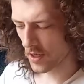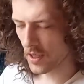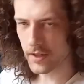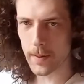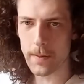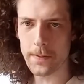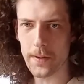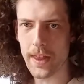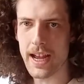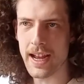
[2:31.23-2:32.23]
So before
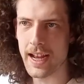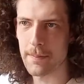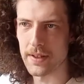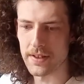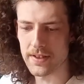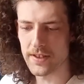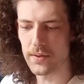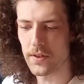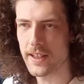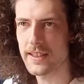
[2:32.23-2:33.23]
that happens, there's
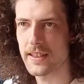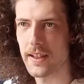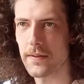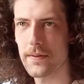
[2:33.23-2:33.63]
all this stuff.